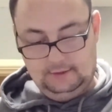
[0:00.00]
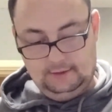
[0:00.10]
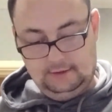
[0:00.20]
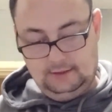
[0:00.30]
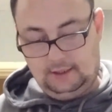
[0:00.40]

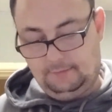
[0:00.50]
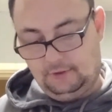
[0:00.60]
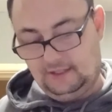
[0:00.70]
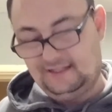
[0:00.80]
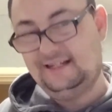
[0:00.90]
I'm going to put
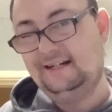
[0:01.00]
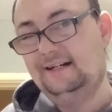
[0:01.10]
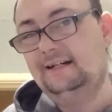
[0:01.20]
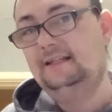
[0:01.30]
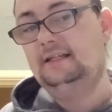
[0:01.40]
a
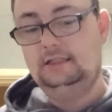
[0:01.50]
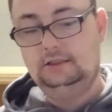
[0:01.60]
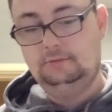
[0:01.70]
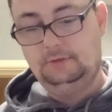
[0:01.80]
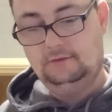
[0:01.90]
tiny little
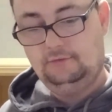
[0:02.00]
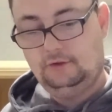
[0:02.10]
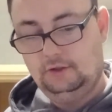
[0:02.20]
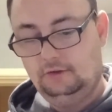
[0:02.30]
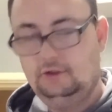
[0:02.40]
bit of
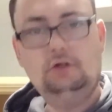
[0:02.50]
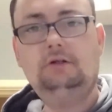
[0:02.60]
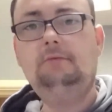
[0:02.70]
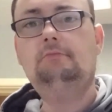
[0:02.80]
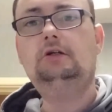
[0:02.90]
oil. You don't
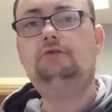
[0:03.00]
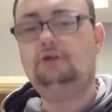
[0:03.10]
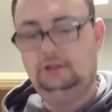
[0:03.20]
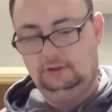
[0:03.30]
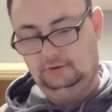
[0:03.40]
need much
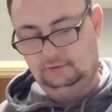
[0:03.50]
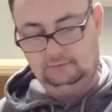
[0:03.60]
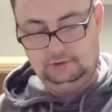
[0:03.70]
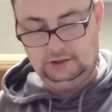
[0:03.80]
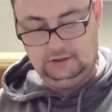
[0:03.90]
oil,
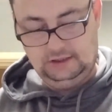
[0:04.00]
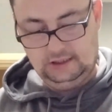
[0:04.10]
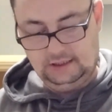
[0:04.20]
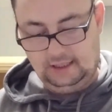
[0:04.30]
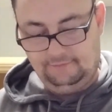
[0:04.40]
just need
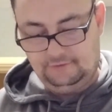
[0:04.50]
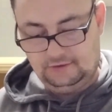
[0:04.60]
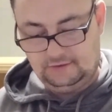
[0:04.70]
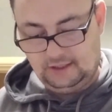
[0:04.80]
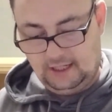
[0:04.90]
enough
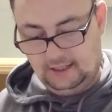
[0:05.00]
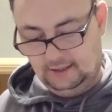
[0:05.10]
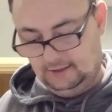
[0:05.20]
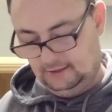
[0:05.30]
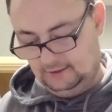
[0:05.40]
just to
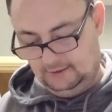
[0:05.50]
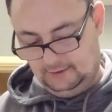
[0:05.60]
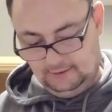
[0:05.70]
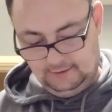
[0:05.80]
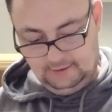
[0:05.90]

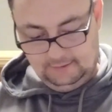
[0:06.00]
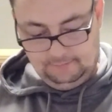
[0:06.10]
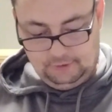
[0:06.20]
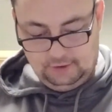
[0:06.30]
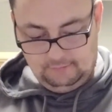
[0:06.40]

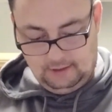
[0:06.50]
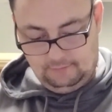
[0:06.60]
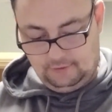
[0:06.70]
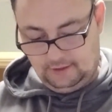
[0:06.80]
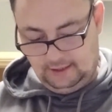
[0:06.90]
put it around
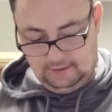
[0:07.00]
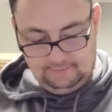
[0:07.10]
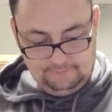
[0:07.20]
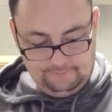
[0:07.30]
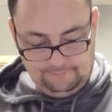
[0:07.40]
on it.
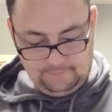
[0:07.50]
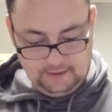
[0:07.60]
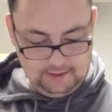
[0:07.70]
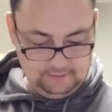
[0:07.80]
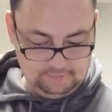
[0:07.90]

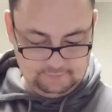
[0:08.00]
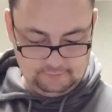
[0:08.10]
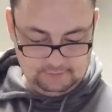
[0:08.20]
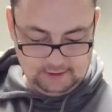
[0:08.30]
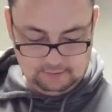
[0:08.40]
Yeah, so
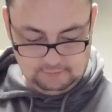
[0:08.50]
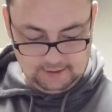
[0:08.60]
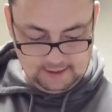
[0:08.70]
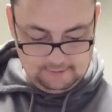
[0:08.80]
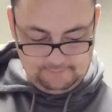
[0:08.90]
get all
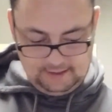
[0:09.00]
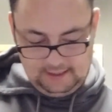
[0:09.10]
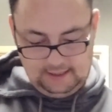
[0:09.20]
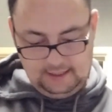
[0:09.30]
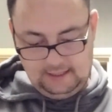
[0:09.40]
that up there,
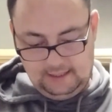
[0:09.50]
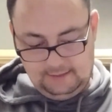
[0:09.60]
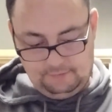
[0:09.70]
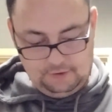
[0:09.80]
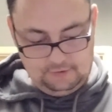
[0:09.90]

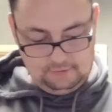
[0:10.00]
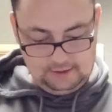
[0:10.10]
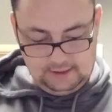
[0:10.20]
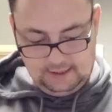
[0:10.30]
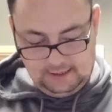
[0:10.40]
put it all in
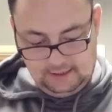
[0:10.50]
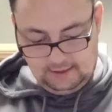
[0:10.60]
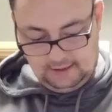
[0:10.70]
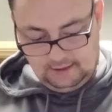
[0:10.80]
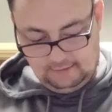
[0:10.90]
here.
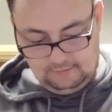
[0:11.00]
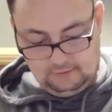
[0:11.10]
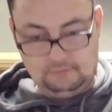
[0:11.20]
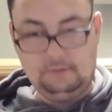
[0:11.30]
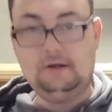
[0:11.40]
Don't
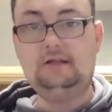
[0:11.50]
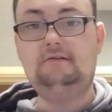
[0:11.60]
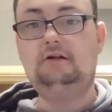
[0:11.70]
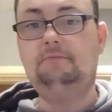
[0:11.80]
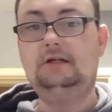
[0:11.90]
worry about these
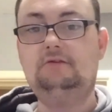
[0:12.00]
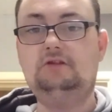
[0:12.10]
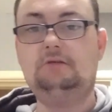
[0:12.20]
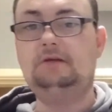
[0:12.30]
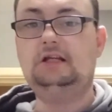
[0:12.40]
little bits, jump
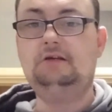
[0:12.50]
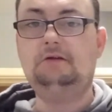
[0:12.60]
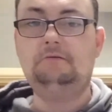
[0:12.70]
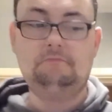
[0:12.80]
in anyway.